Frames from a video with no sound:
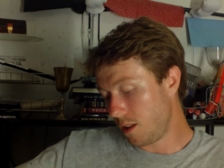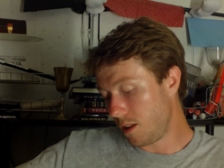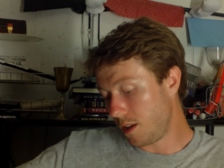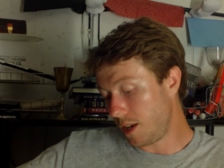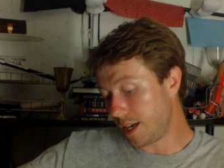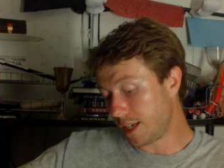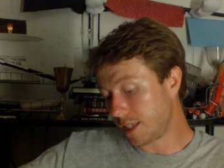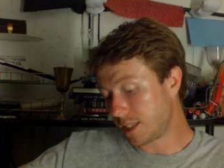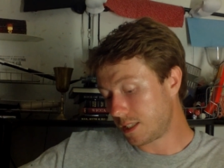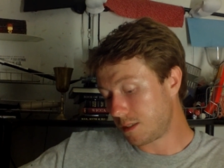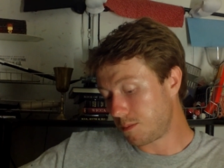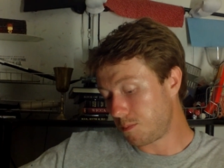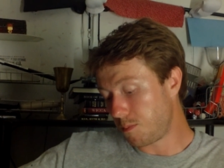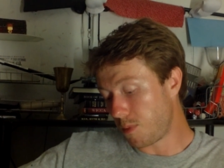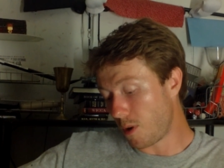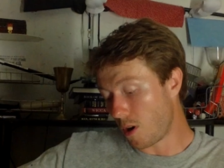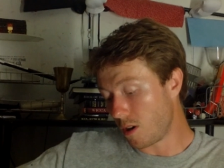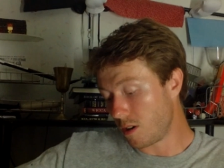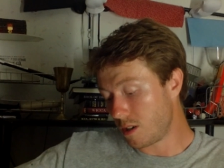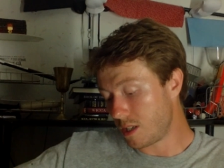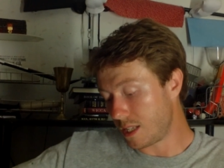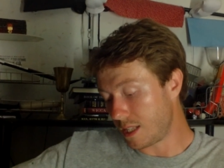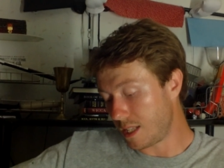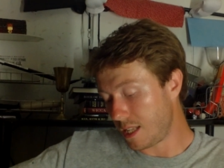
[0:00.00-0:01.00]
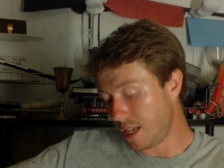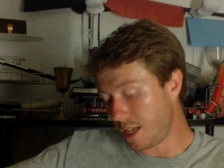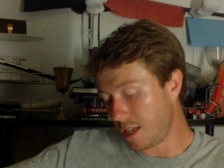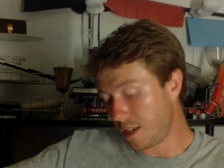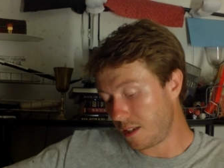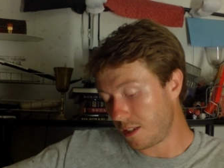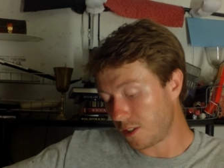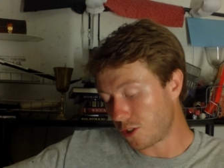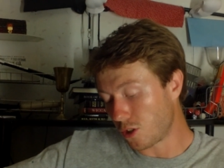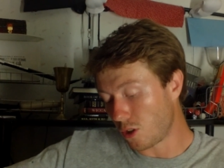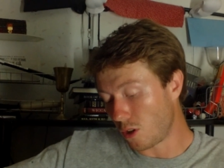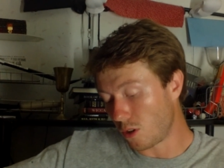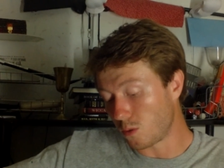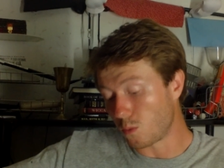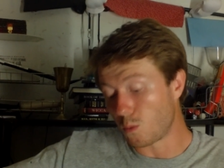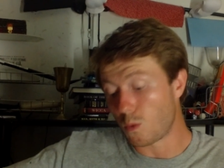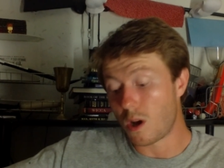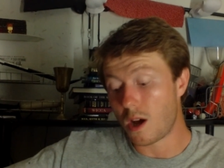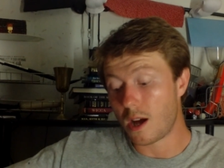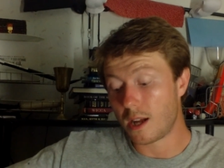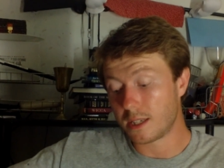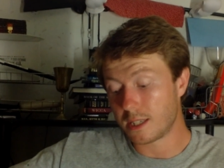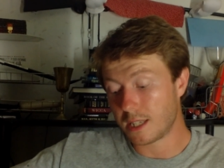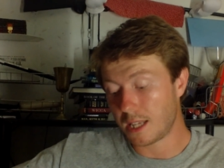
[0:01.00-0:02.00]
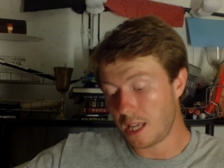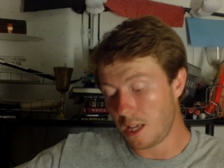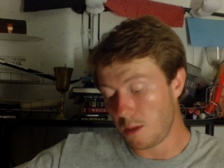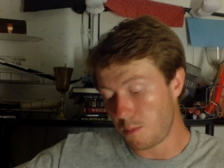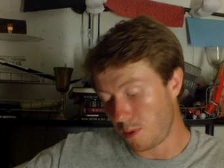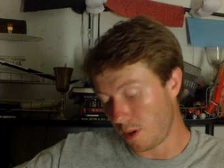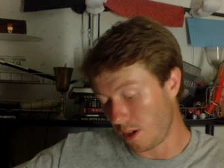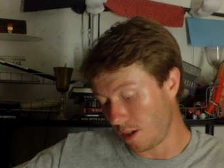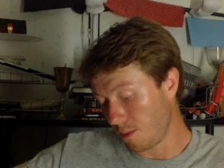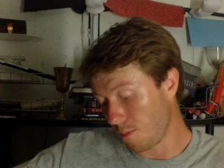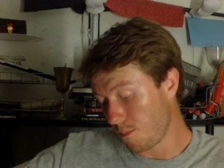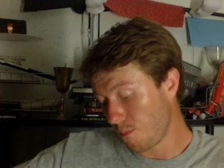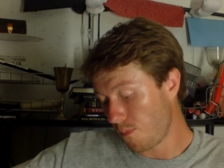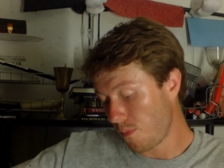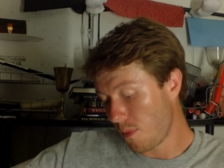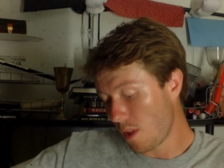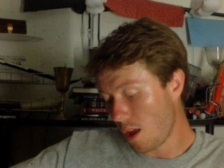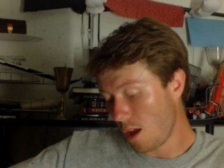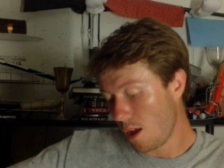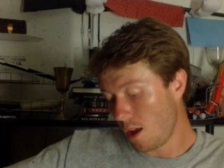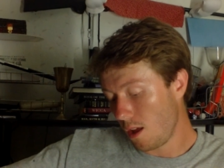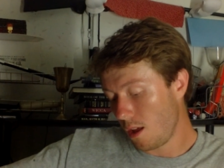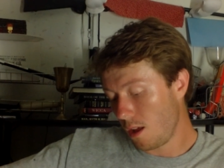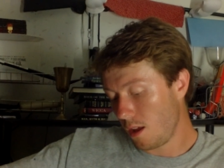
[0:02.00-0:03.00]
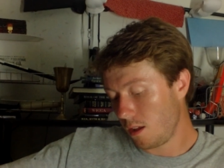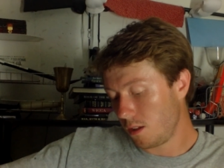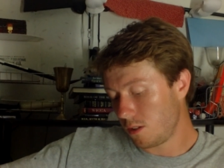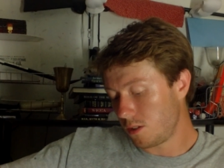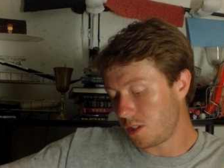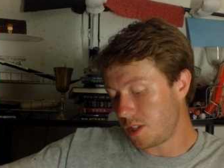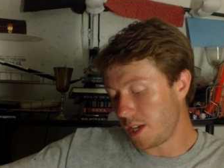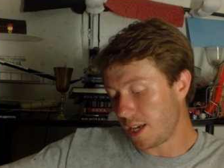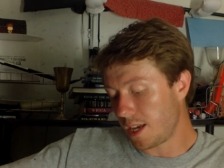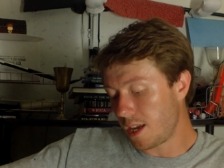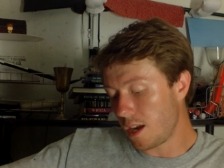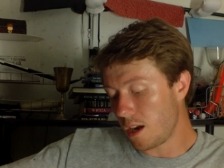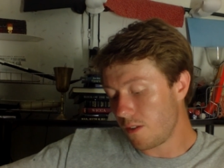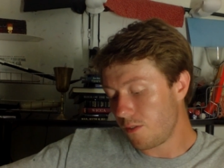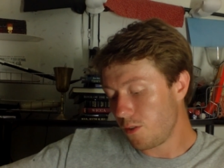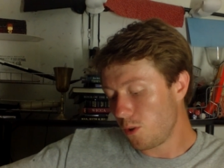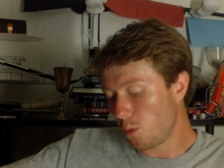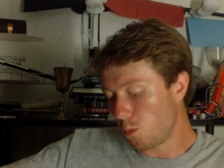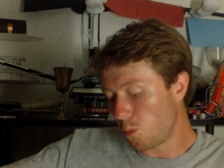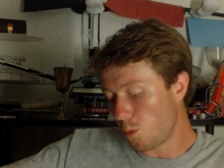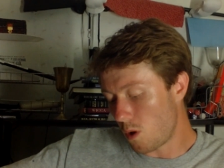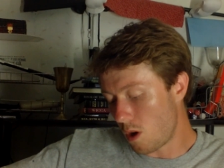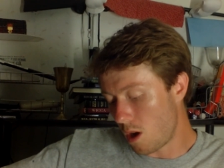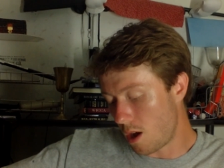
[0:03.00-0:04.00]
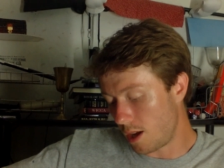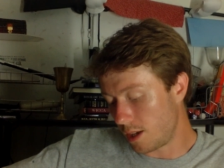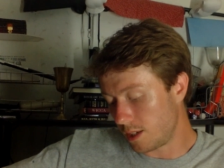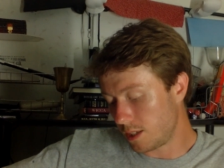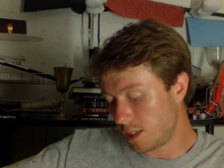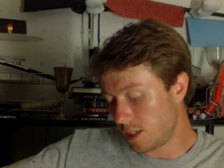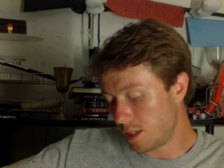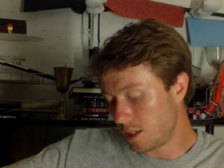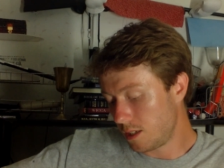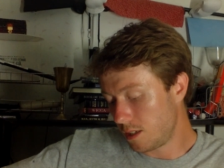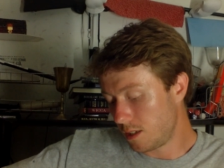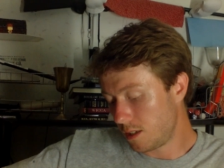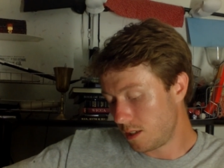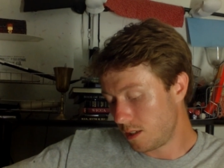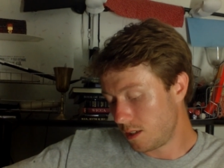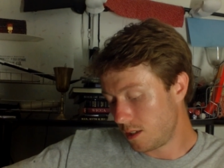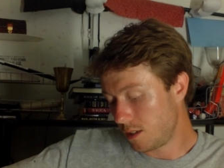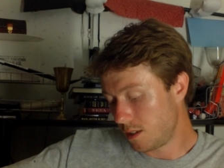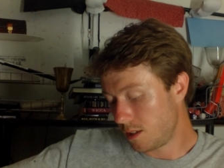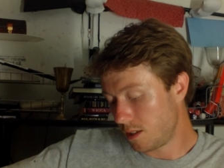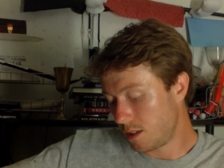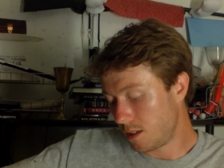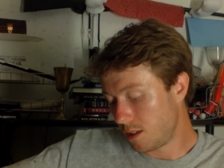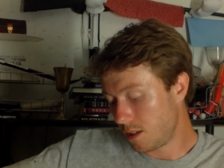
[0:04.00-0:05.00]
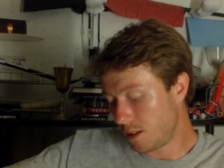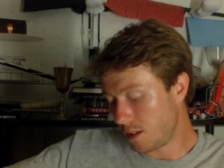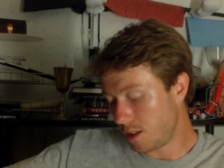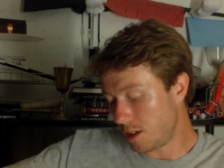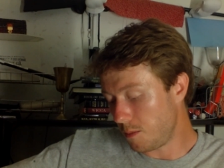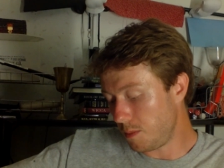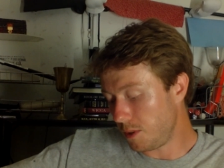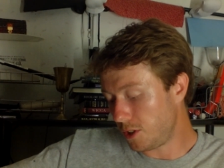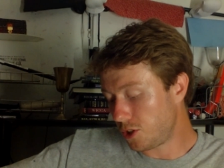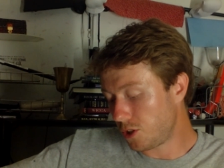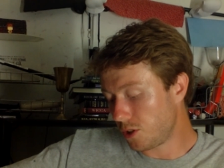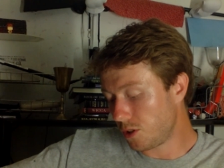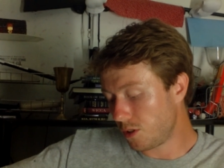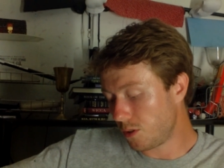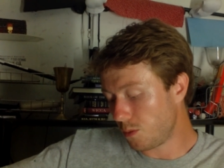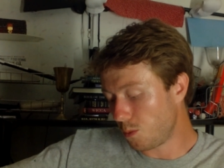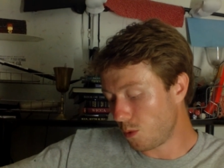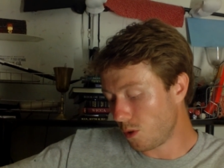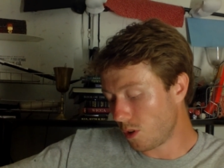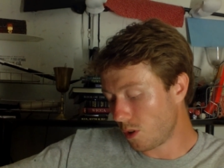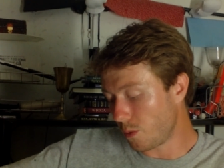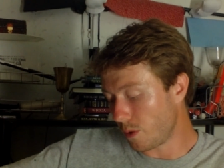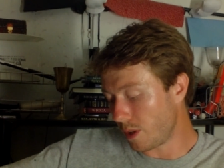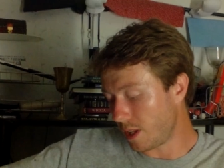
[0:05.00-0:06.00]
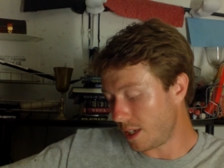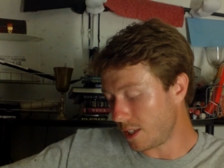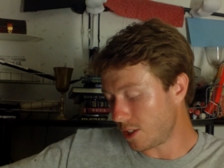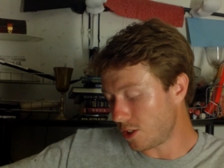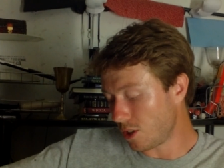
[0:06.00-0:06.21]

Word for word: The next part at the end is called Wand Keeping. To take care of your wand, then to be sure to work with